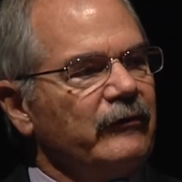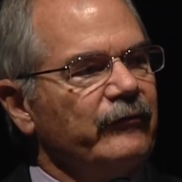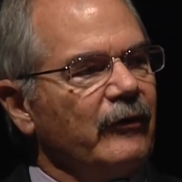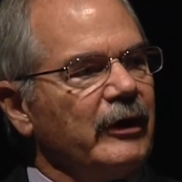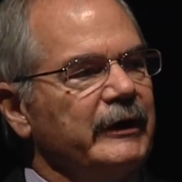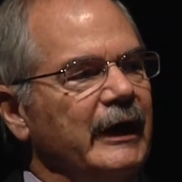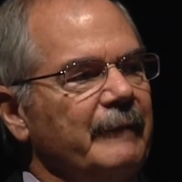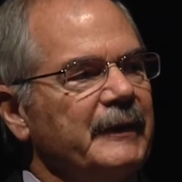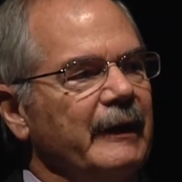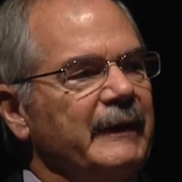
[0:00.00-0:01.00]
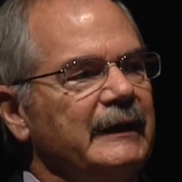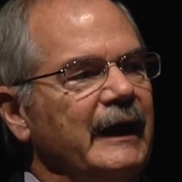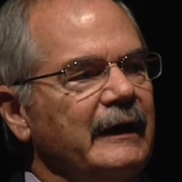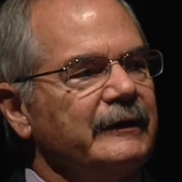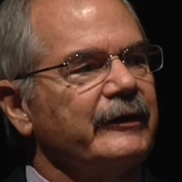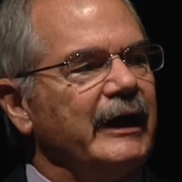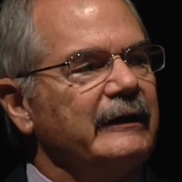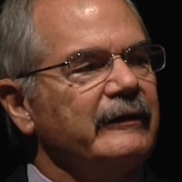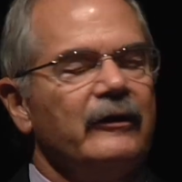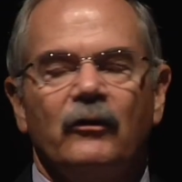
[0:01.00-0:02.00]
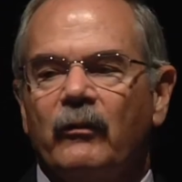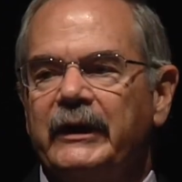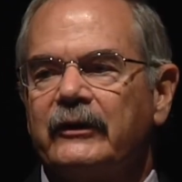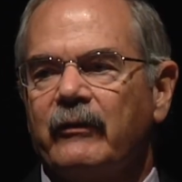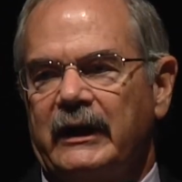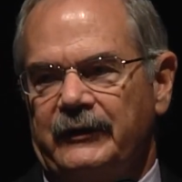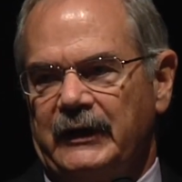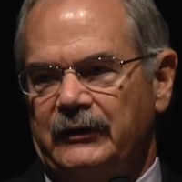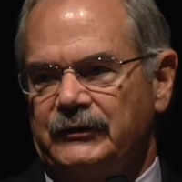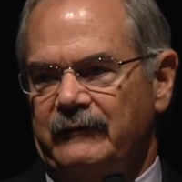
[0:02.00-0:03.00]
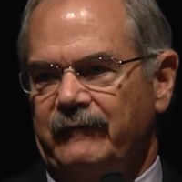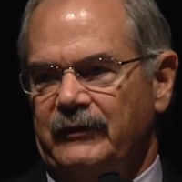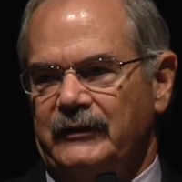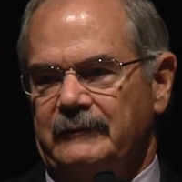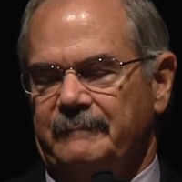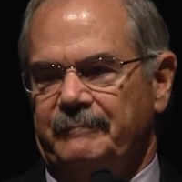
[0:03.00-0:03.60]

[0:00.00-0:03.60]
for an upcoming NCATE reaccreditation visit.